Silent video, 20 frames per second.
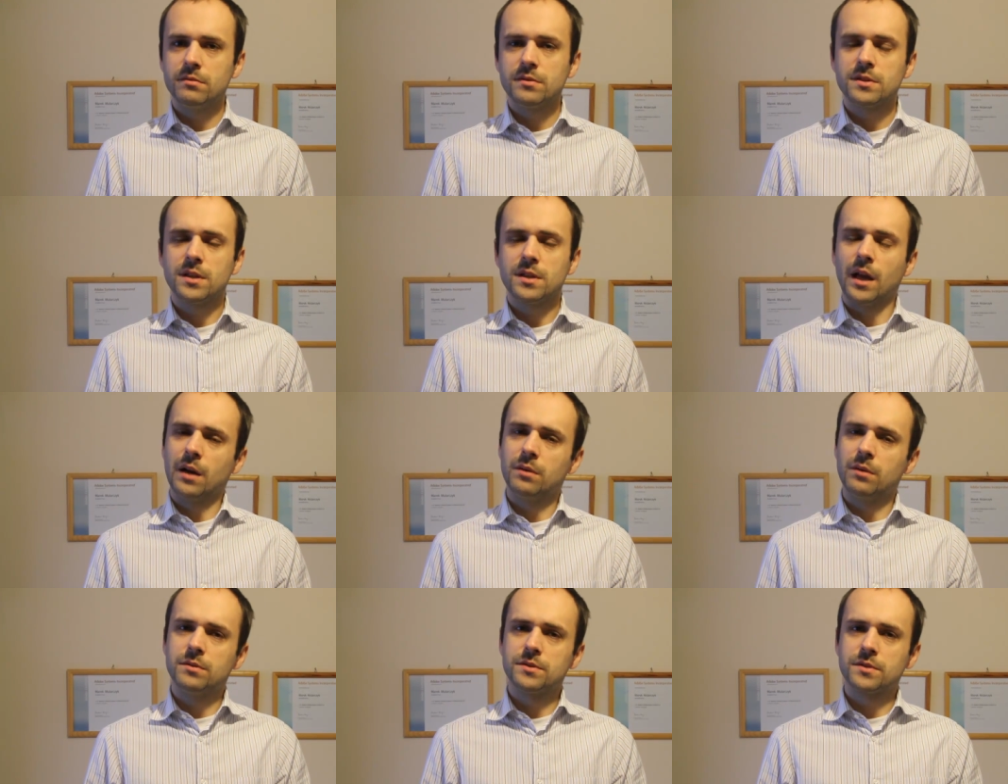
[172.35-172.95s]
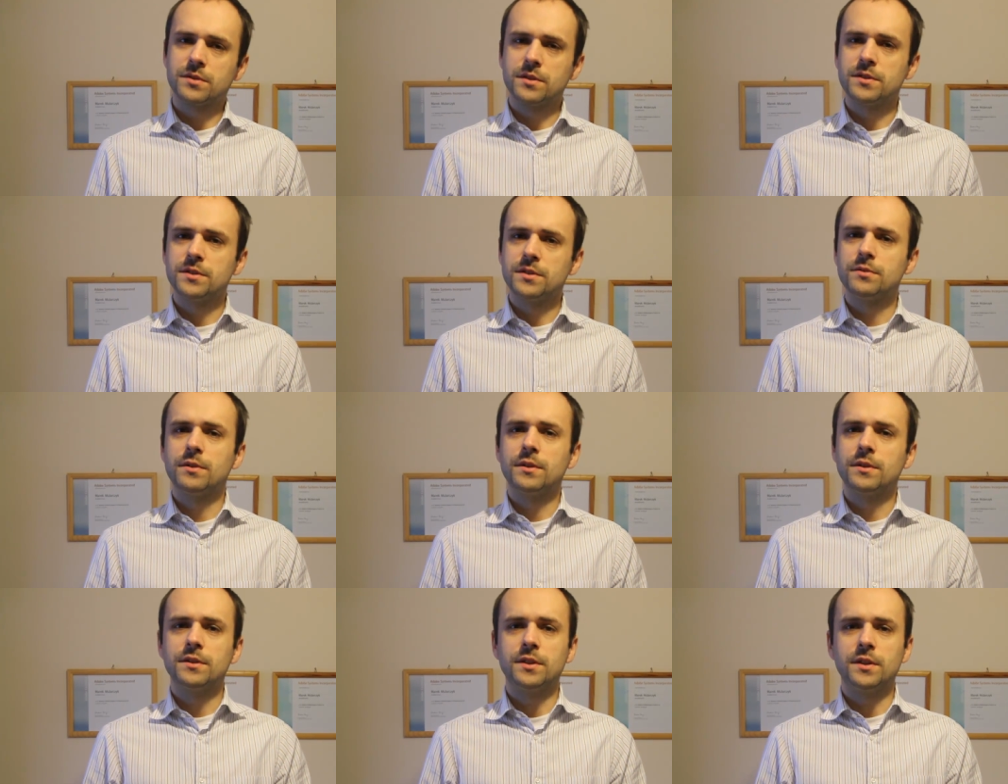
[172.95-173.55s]
so I was
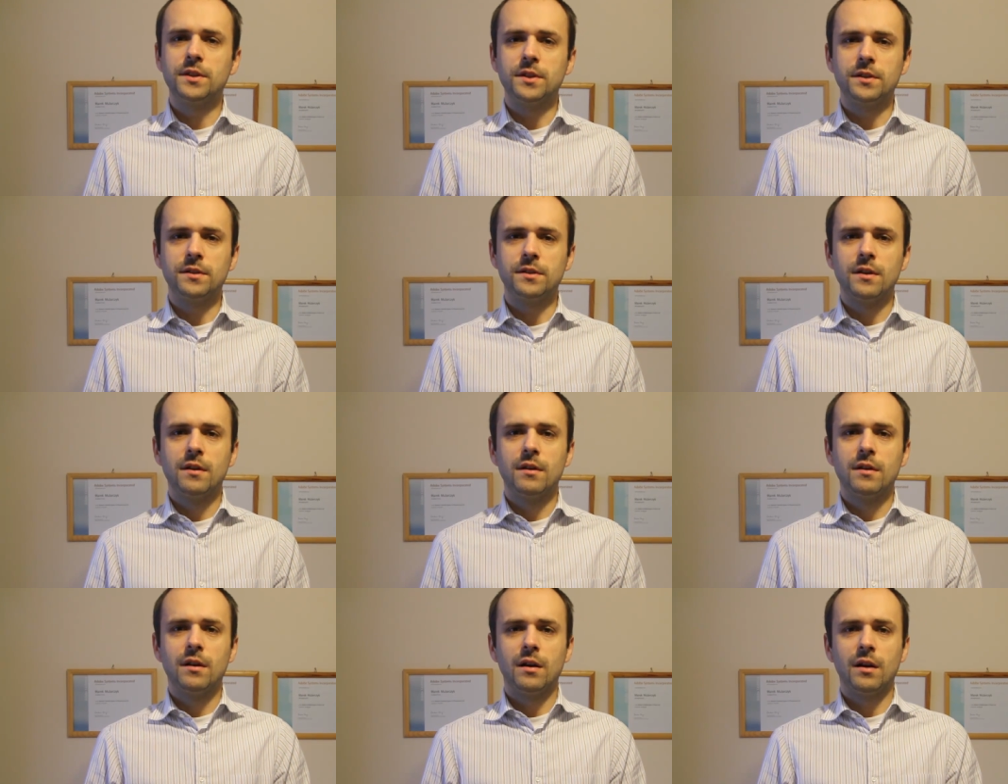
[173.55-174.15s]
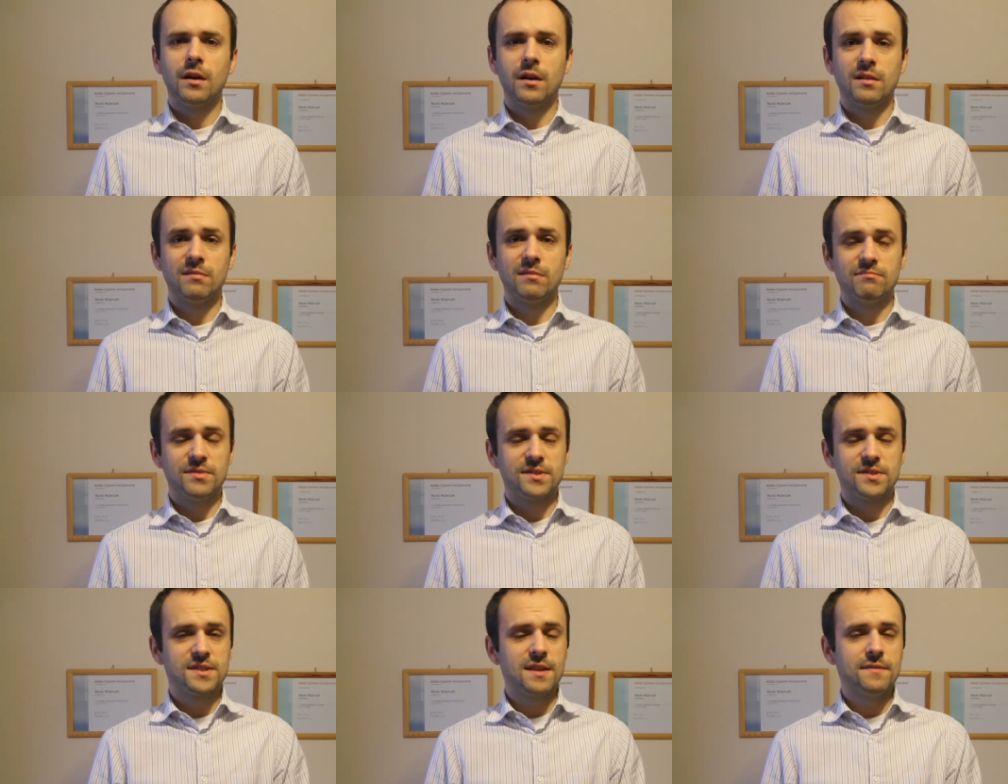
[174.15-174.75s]
considering the
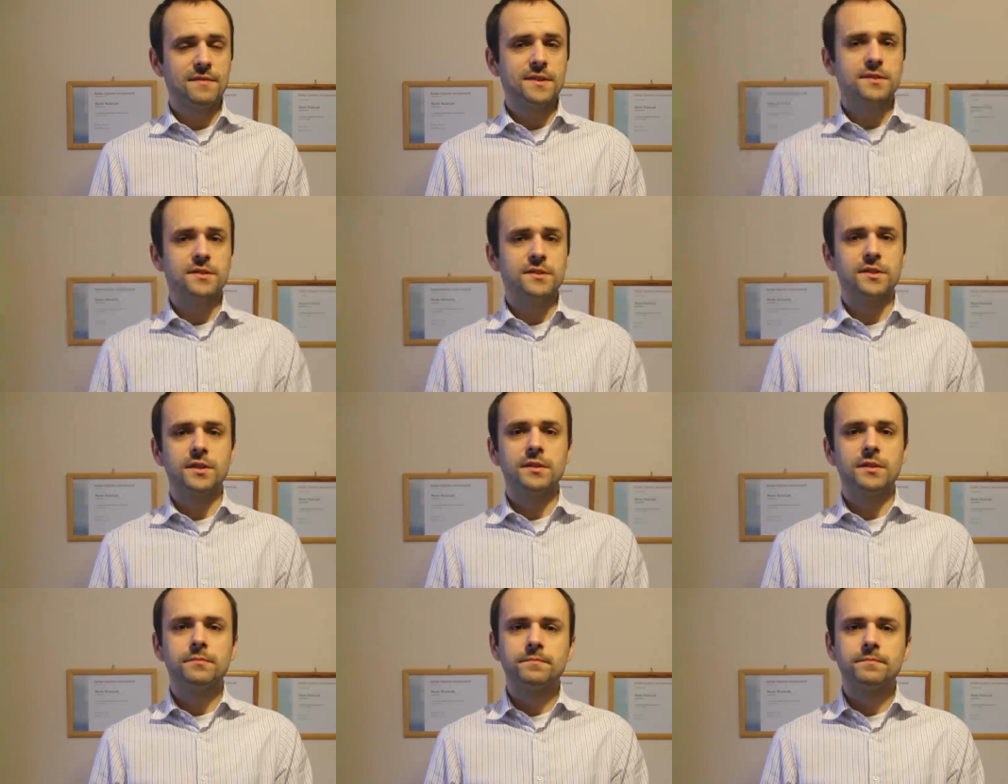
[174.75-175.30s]
7D.